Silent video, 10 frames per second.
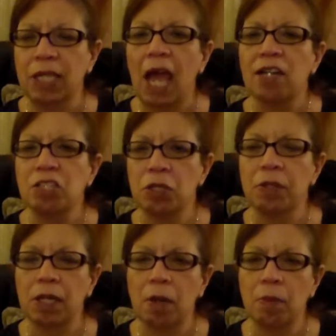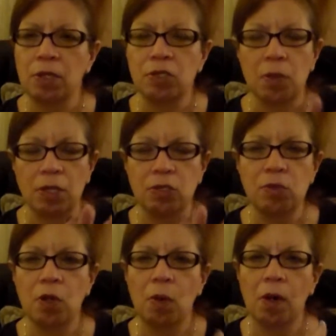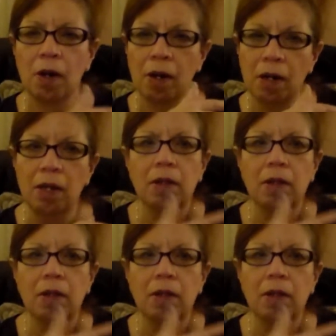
the cashier that I went to, I do know her.